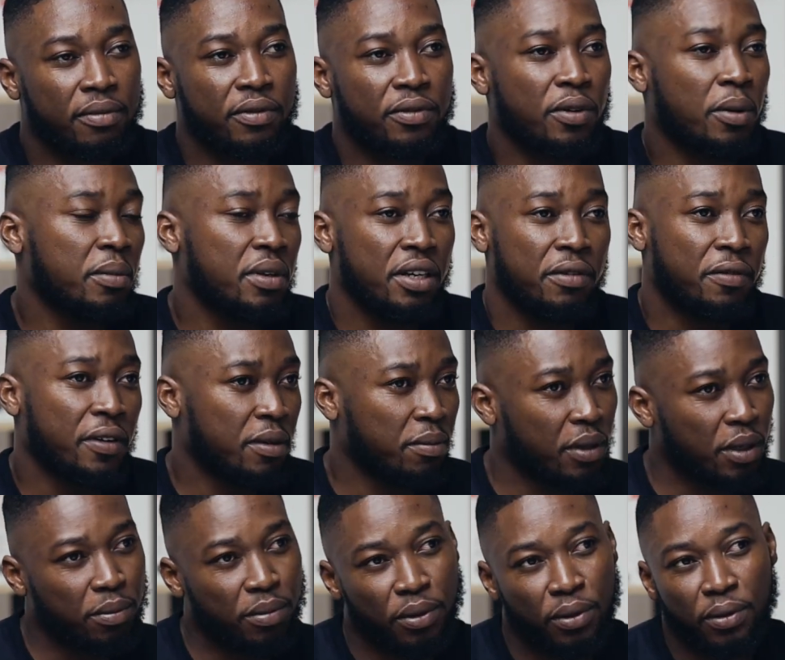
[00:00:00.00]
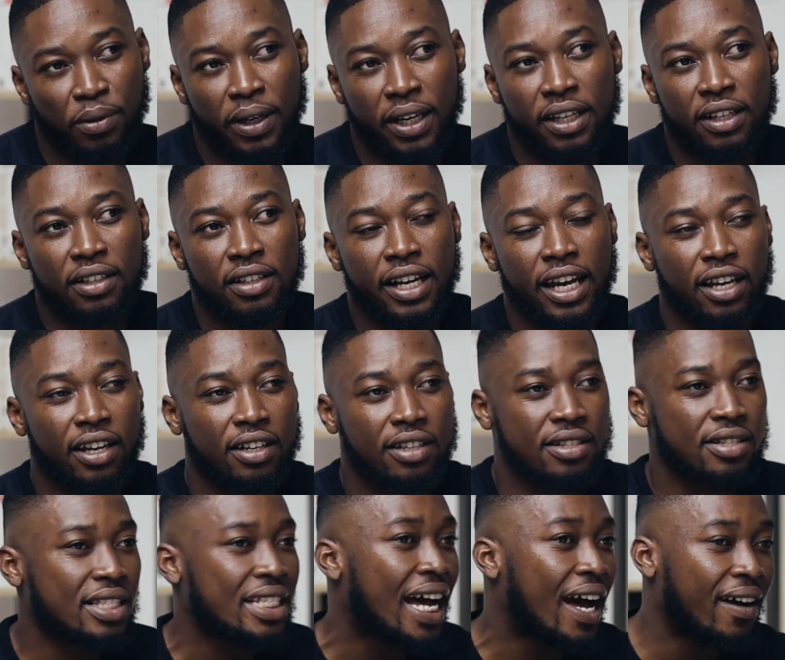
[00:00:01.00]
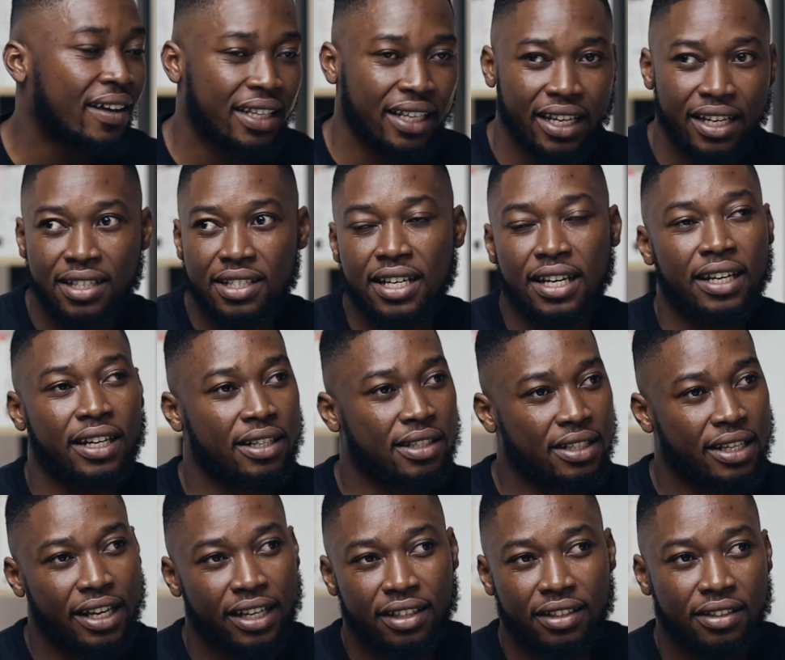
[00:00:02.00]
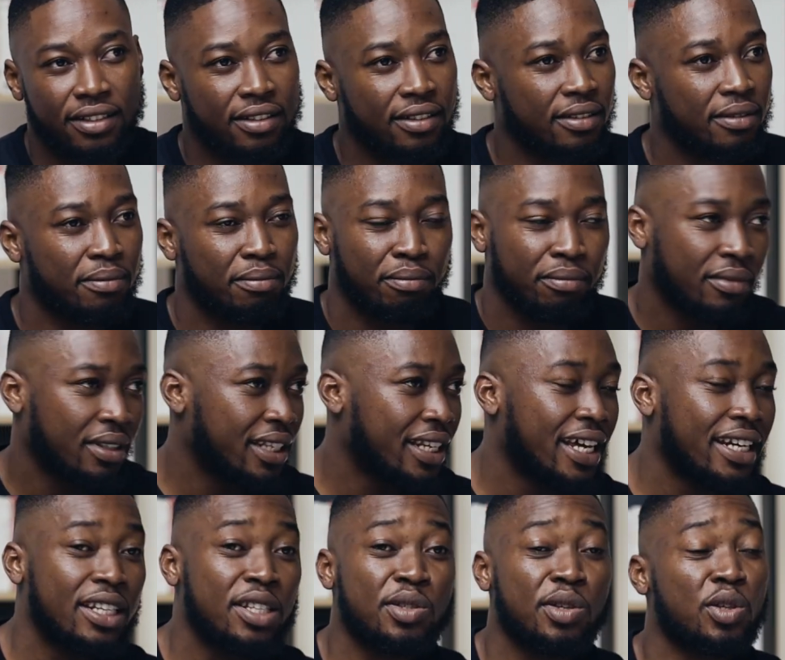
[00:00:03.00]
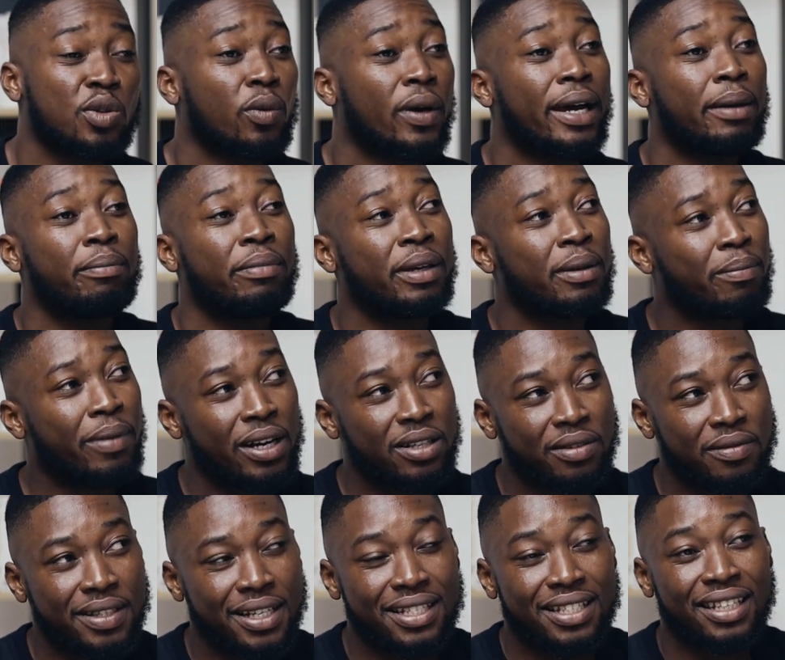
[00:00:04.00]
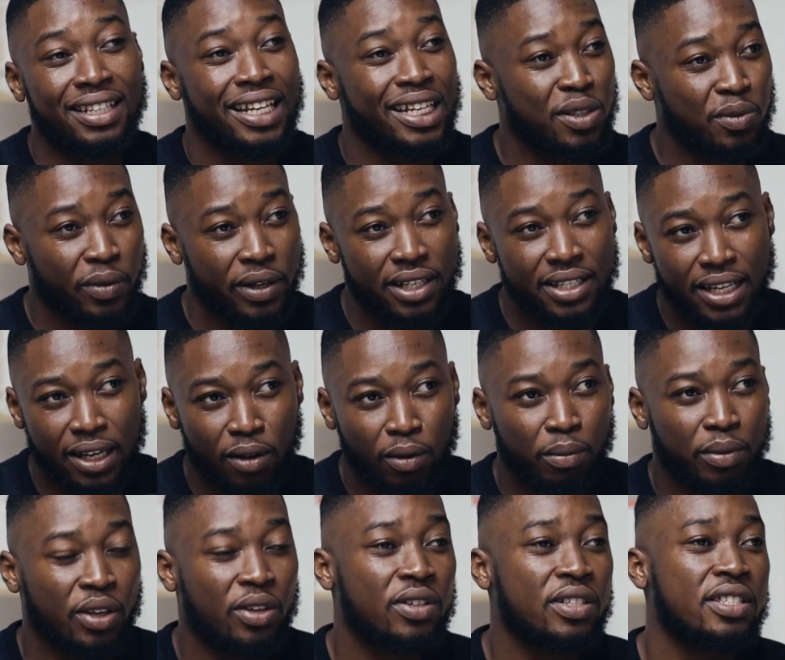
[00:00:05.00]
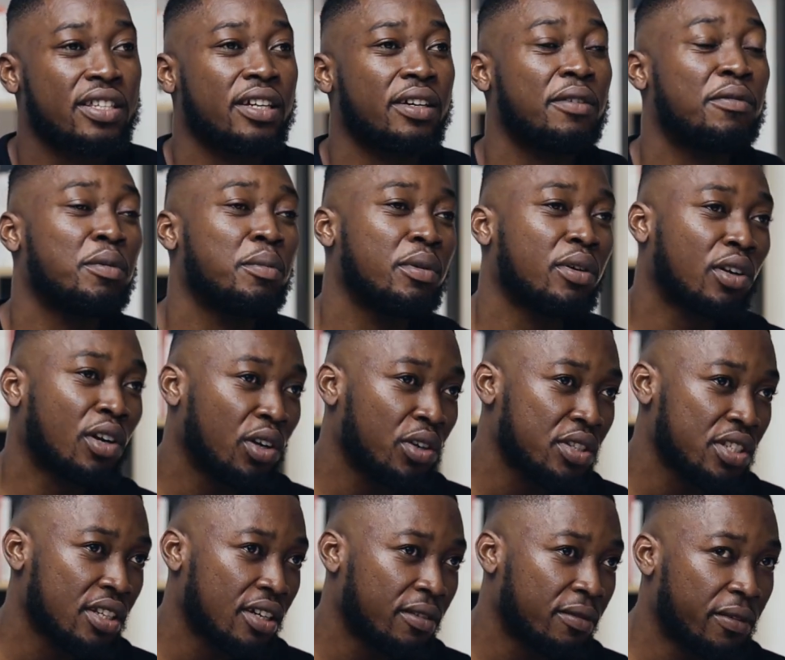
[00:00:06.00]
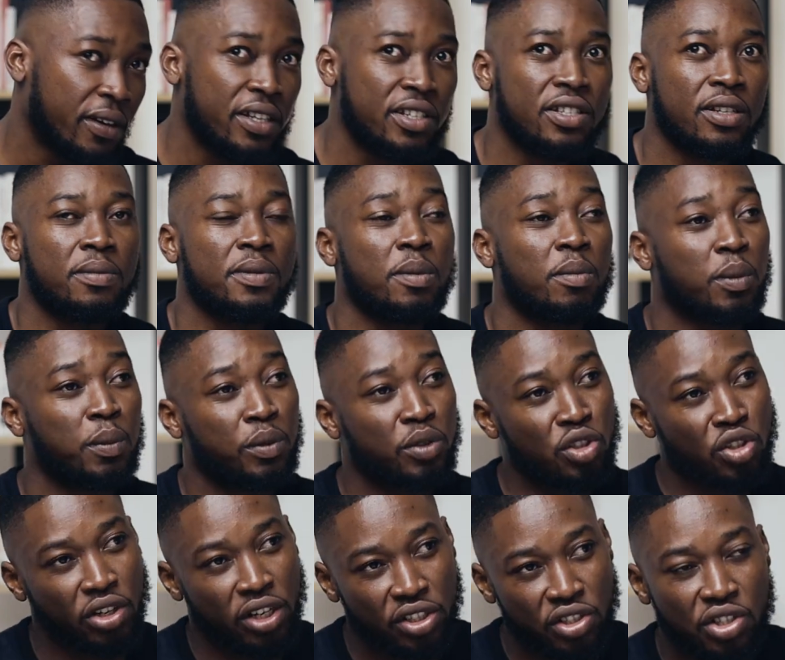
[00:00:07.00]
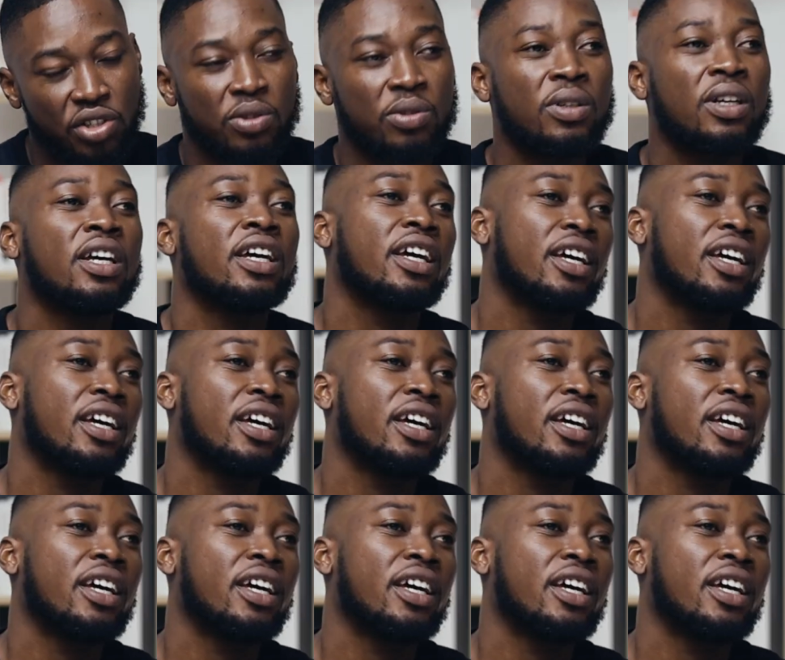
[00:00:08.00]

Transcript: From different people and like scour the internet. It's like, this is why being part of certain networks help, because if you build close enough friendships and people trust you,